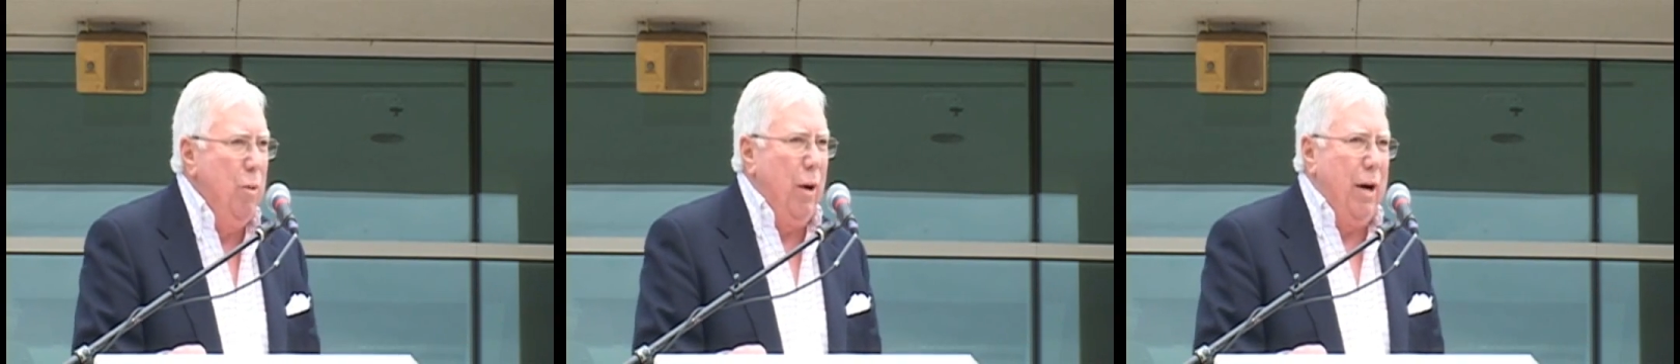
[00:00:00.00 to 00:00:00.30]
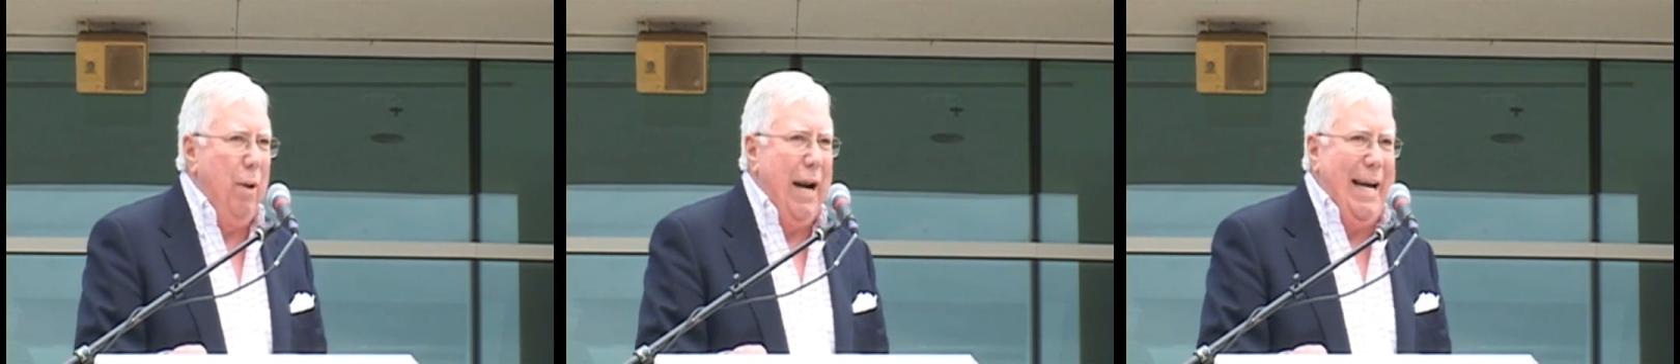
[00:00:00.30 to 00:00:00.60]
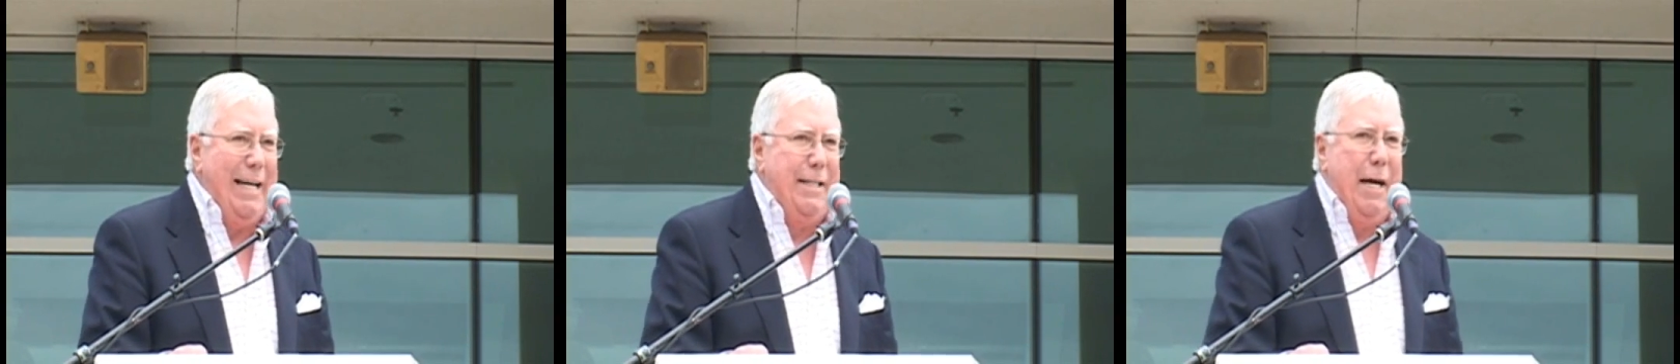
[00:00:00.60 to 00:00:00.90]
We're going to run
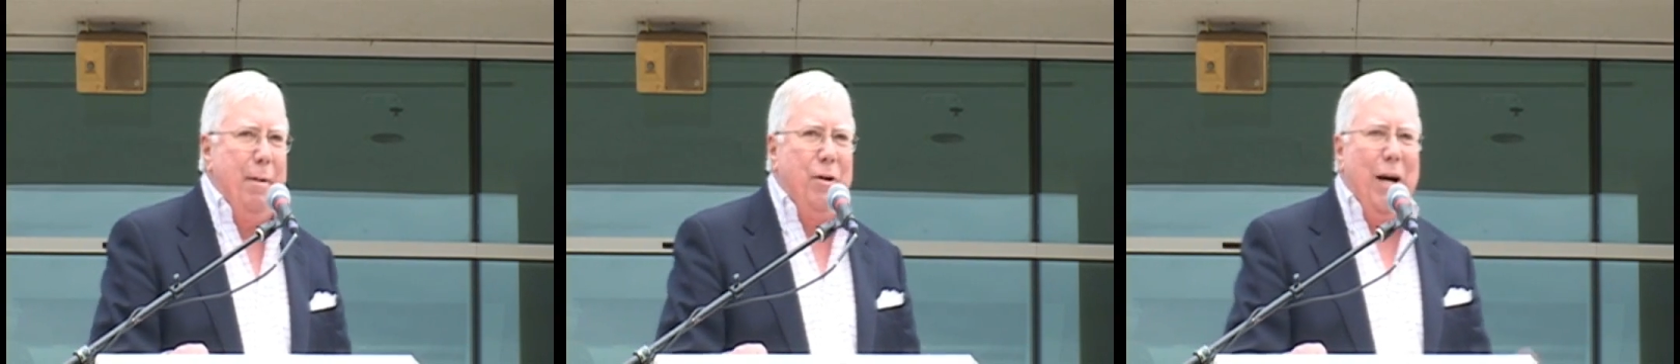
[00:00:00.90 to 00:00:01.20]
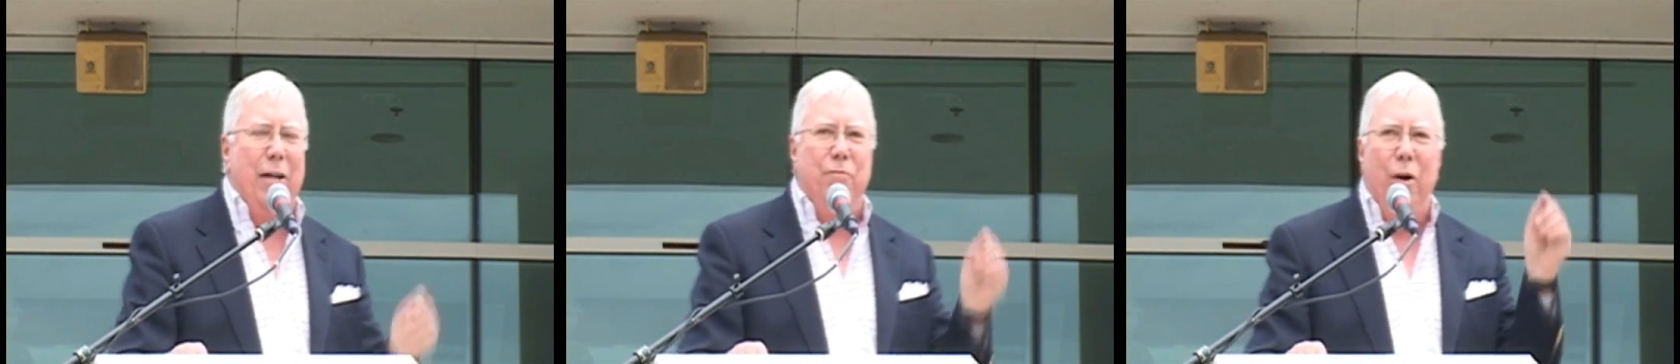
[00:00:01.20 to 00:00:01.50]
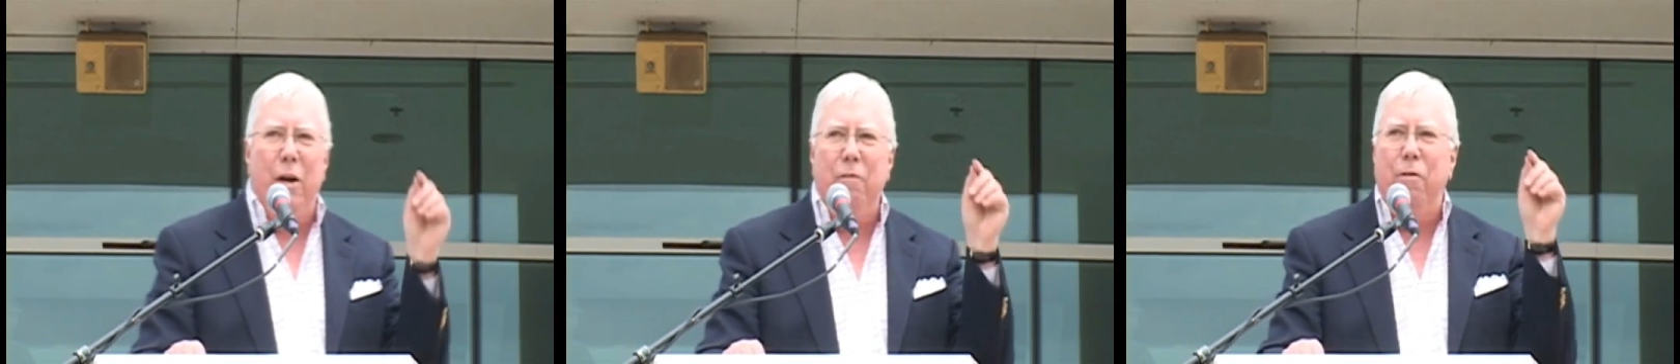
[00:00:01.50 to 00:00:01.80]
against Democrats
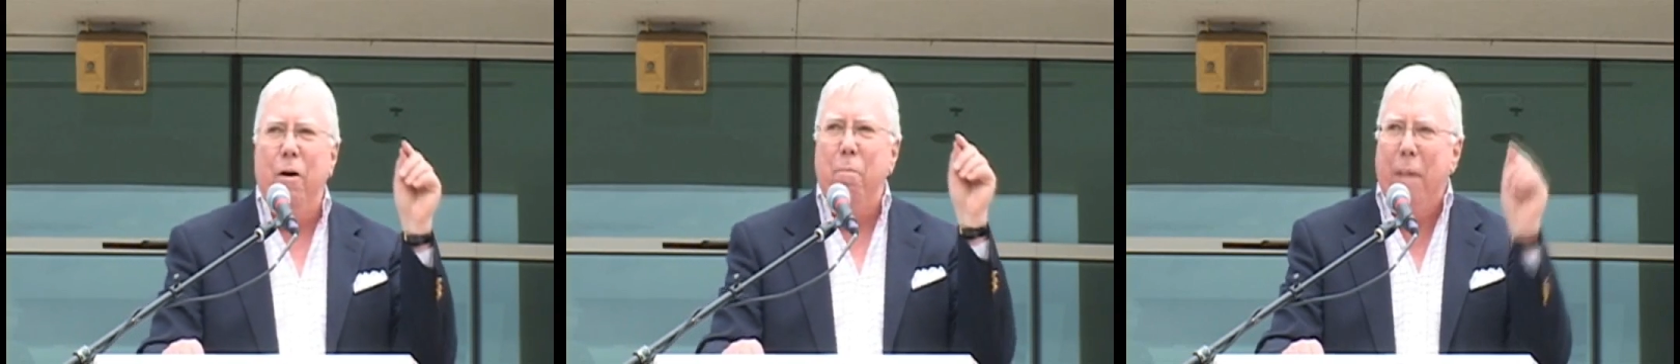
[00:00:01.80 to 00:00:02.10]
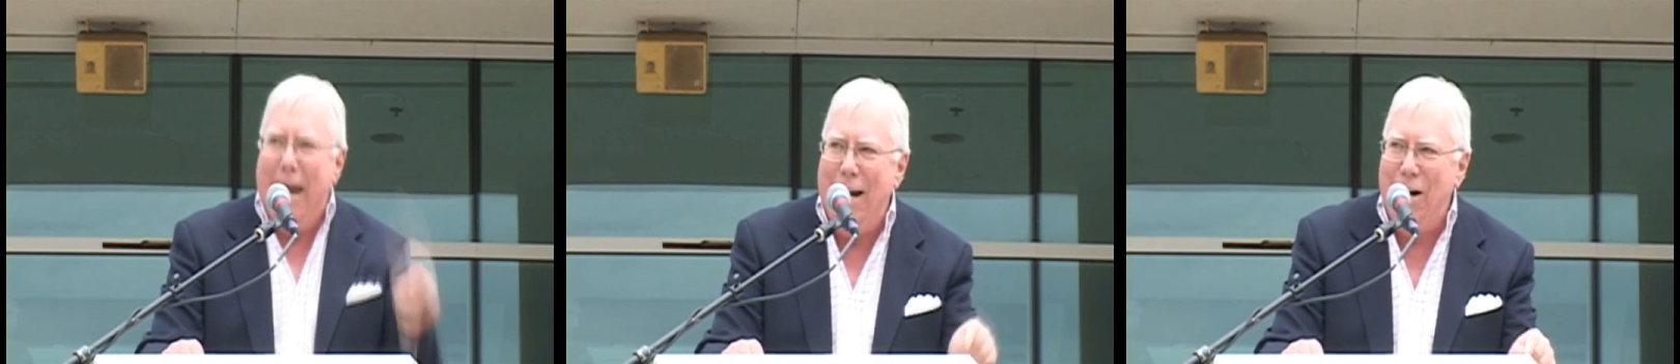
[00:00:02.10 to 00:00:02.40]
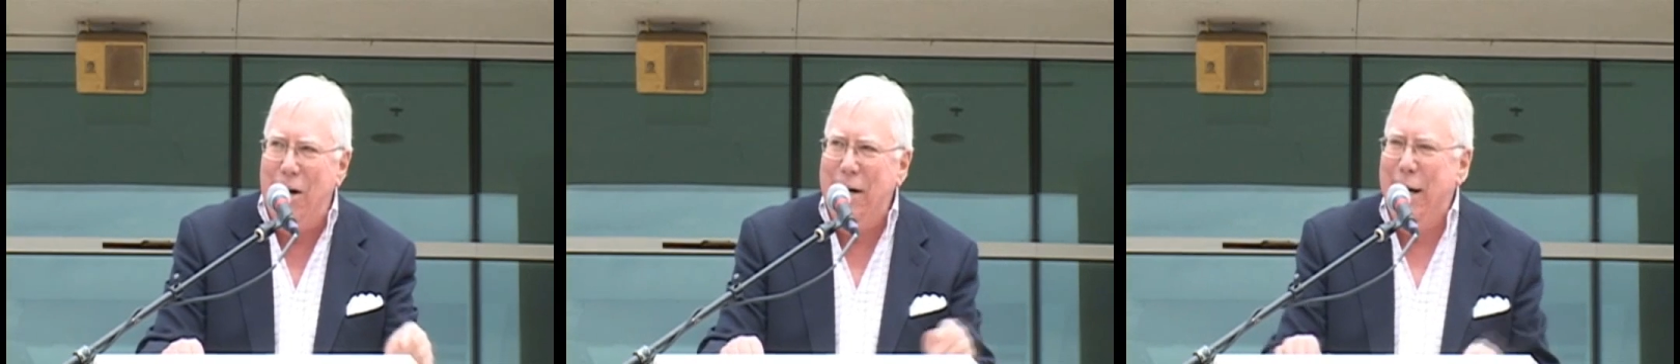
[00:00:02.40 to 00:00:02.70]
voting for
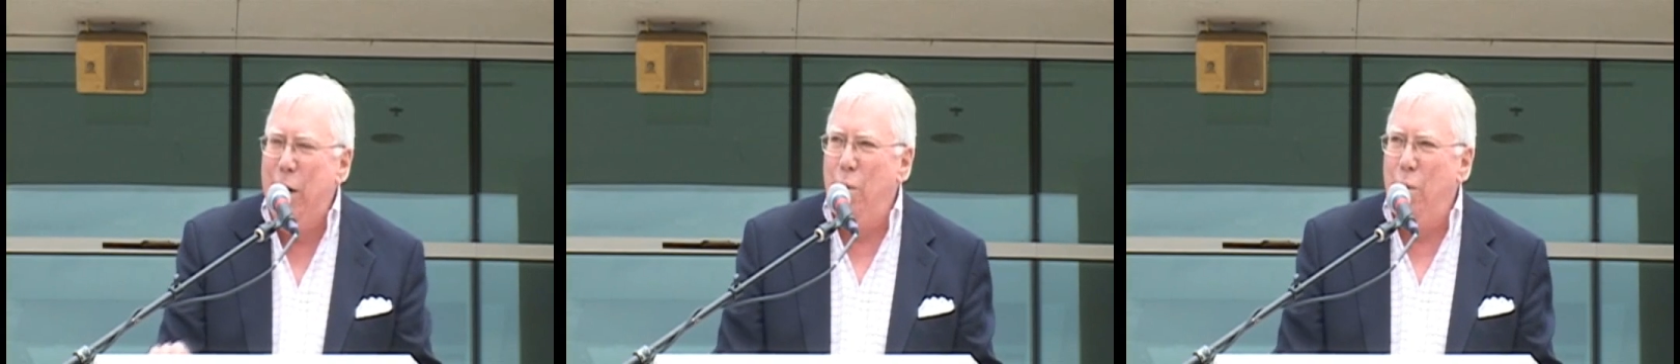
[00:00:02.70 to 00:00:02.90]
mayor.